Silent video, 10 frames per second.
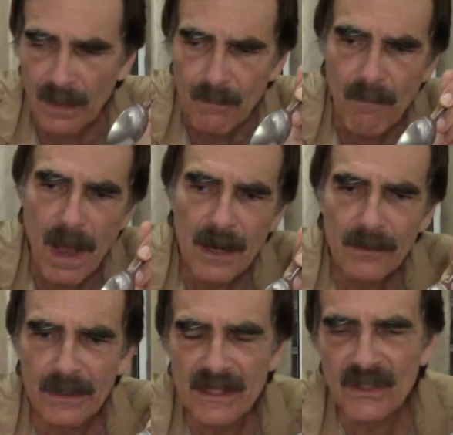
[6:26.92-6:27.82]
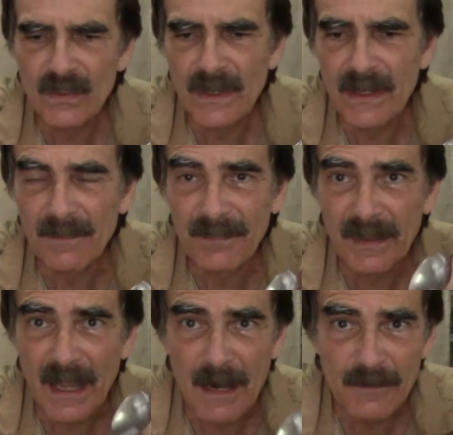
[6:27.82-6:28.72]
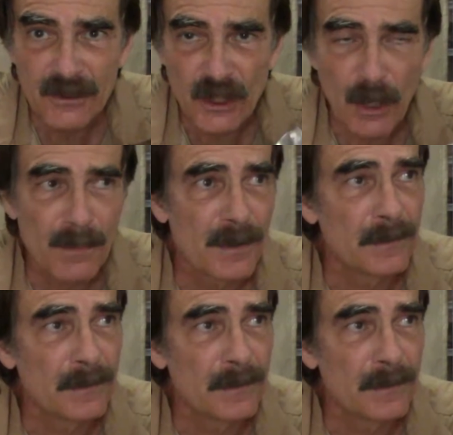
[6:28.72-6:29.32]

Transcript: Moderately sweet, kind of sharp.